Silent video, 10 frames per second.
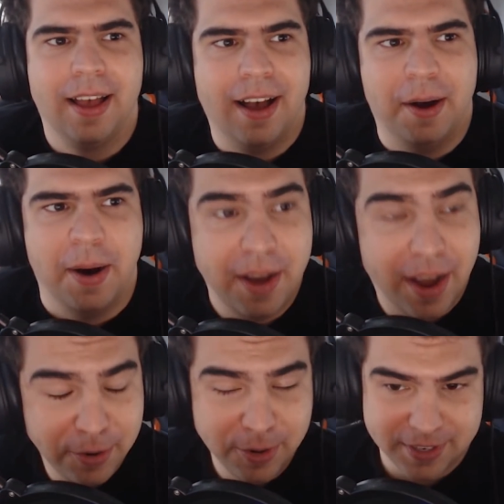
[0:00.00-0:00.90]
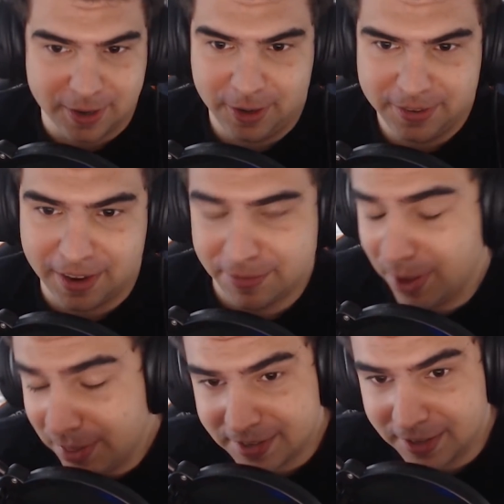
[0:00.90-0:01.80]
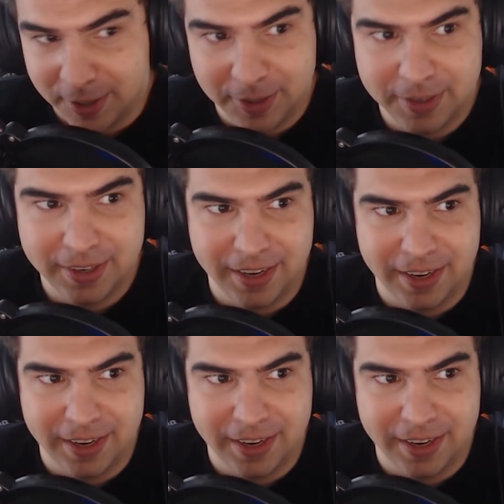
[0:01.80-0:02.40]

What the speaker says: I do this a lot. I've done this a lot.